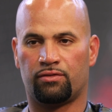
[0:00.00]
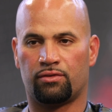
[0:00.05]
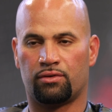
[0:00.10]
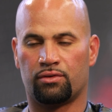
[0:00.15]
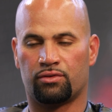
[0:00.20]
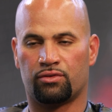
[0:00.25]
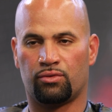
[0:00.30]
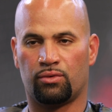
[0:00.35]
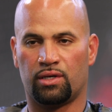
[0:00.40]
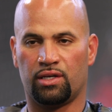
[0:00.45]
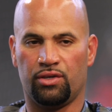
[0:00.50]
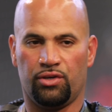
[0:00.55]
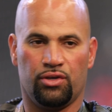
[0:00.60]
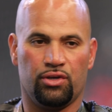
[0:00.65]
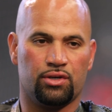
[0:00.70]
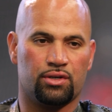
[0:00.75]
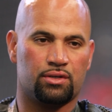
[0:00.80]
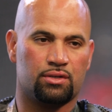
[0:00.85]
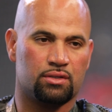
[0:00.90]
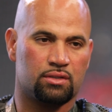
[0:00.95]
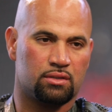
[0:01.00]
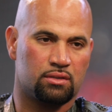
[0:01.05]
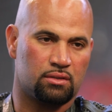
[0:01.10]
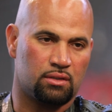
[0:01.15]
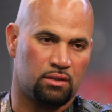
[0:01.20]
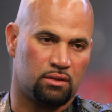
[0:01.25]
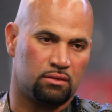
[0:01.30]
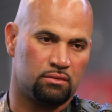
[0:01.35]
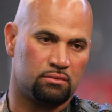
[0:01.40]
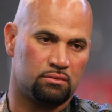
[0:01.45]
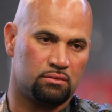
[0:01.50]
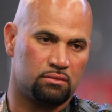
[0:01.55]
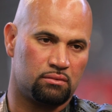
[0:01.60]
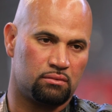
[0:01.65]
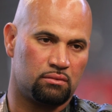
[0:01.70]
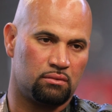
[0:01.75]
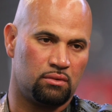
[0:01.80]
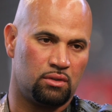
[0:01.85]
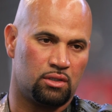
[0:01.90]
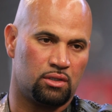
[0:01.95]
for 20 years and,
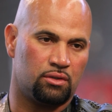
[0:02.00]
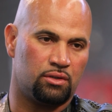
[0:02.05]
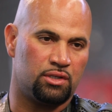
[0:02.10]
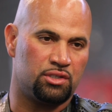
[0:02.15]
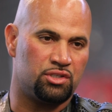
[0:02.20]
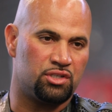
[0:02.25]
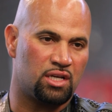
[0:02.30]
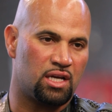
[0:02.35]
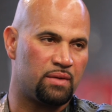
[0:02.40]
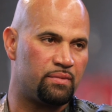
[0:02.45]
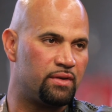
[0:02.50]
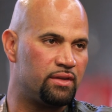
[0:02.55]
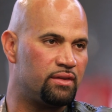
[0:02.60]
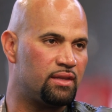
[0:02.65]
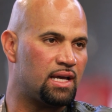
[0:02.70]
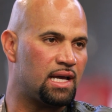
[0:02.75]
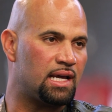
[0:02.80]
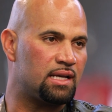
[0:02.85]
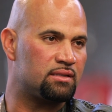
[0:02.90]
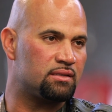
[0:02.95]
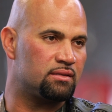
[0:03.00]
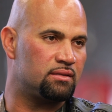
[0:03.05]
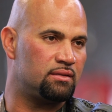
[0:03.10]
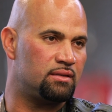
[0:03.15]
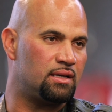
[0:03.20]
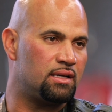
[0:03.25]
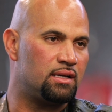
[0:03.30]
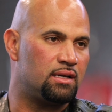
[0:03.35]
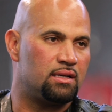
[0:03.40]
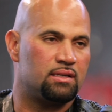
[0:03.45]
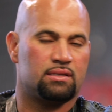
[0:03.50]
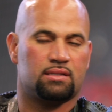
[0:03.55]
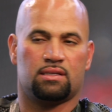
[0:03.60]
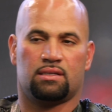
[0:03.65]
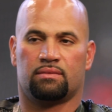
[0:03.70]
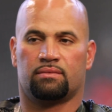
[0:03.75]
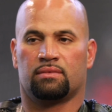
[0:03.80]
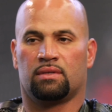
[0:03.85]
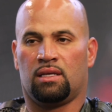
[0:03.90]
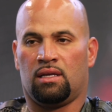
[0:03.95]
you know, the job that Dad does.
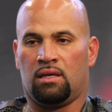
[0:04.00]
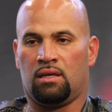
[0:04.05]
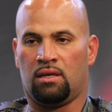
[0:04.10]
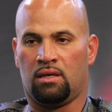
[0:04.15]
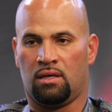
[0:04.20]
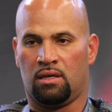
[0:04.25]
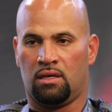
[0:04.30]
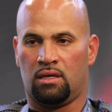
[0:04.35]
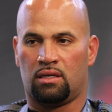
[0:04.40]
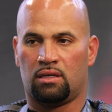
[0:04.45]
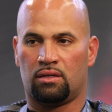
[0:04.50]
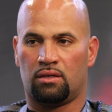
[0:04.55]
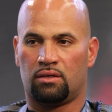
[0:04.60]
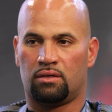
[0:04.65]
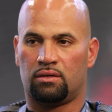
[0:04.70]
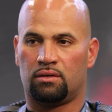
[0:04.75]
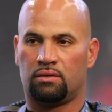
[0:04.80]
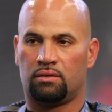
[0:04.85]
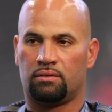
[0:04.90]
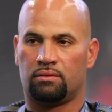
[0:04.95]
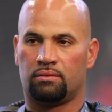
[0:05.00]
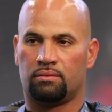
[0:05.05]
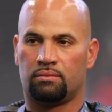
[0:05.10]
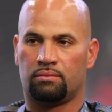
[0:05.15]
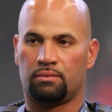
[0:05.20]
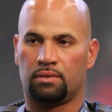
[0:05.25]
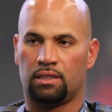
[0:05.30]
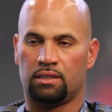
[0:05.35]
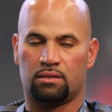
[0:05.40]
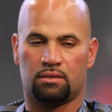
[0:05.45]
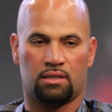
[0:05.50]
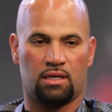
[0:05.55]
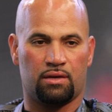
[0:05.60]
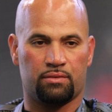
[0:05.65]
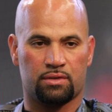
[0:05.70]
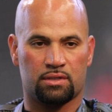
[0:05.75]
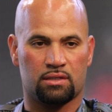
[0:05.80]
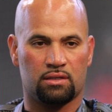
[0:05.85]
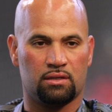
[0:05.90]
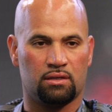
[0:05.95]
And, you know, he's
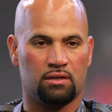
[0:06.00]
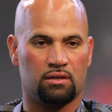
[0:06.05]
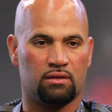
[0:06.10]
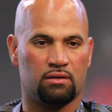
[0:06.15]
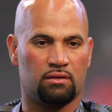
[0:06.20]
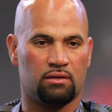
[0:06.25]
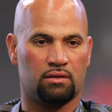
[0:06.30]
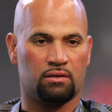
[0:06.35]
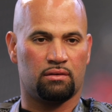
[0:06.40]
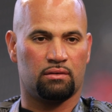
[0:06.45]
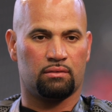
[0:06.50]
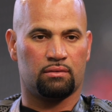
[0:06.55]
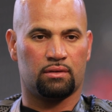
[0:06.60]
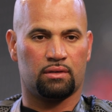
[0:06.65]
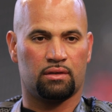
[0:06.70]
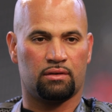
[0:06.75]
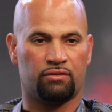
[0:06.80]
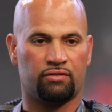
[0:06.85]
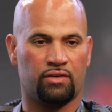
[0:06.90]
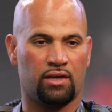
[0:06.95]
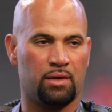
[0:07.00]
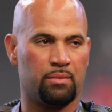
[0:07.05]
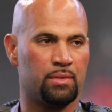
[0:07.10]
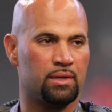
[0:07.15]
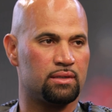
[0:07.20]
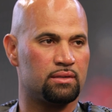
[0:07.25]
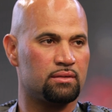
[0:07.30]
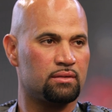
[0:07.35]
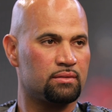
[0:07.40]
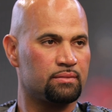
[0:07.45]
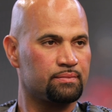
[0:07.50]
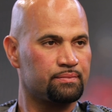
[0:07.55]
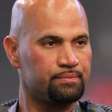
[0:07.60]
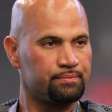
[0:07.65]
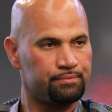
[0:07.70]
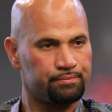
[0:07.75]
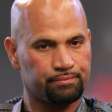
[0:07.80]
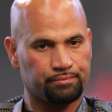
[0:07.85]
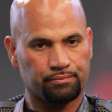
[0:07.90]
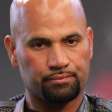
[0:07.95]
obviously a famous
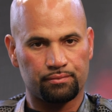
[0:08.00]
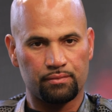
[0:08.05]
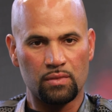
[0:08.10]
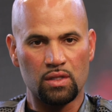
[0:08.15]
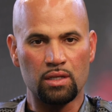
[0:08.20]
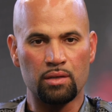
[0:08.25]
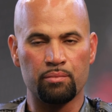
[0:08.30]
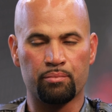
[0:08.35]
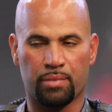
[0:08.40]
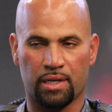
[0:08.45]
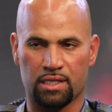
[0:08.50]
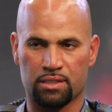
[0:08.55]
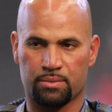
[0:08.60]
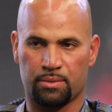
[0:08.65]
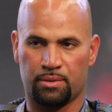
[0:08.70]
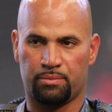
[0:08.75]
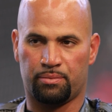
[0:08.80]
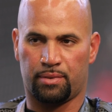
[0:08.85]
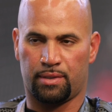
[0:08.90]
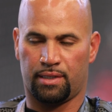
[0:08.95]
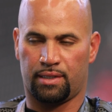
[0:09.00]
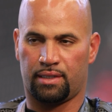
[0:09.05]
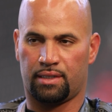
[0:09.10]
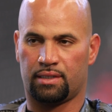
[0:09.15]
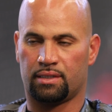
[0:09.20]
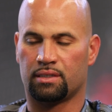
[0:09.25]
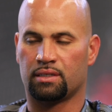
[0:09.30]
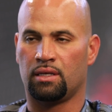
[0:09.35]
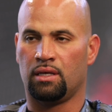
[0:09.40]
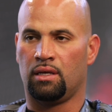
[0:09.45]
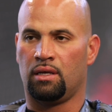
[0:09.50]
baseball player.